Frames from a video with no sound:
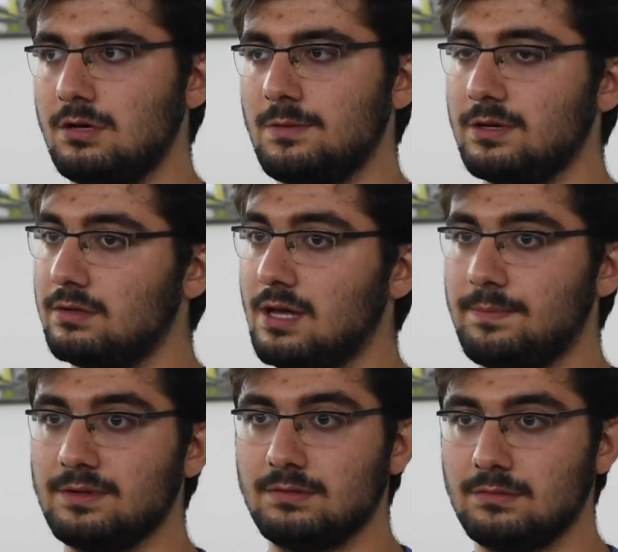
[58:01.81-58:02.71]
I mean, it
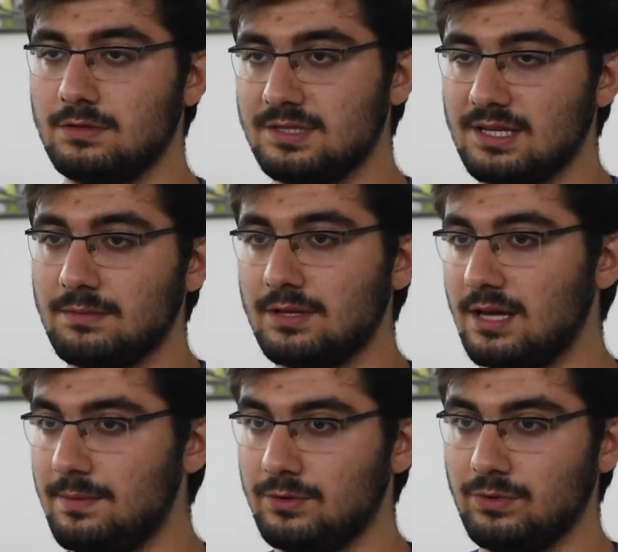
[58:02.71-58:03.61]
happened. The same thing
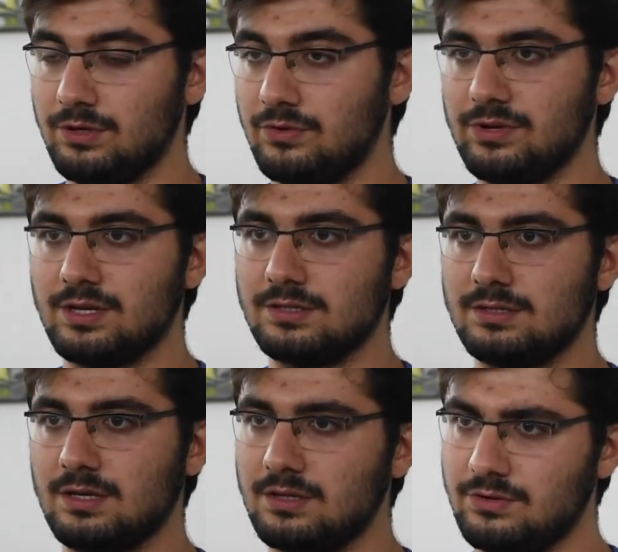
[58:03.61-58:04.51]
happened with the
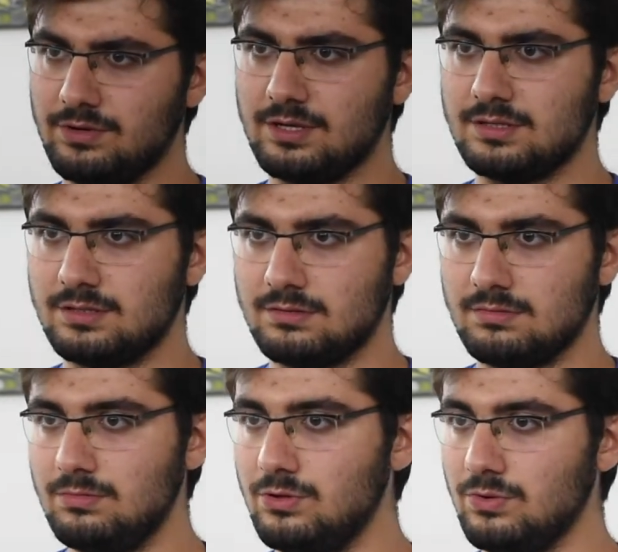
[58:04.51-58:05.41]
Greeks, and the
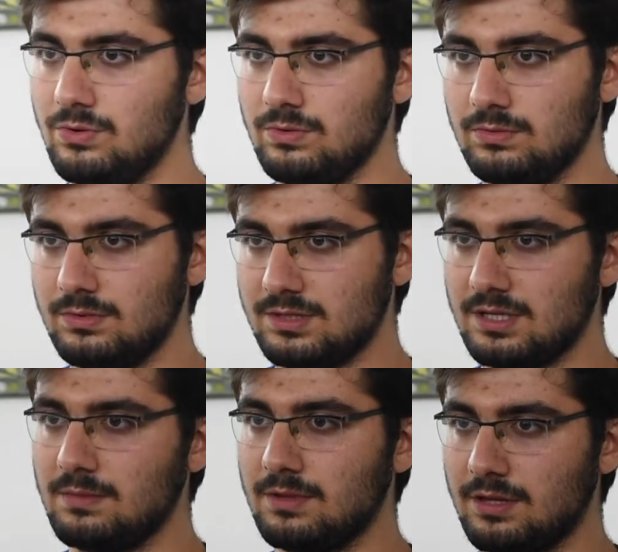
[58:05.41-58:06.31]
Greeks do the
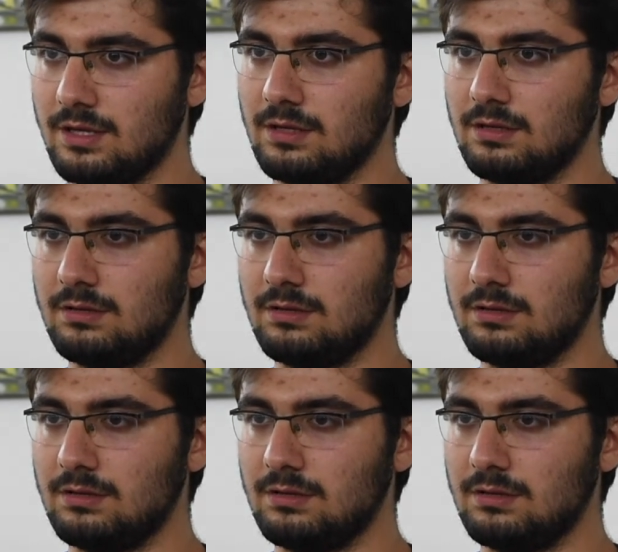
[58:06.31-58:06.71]
same thing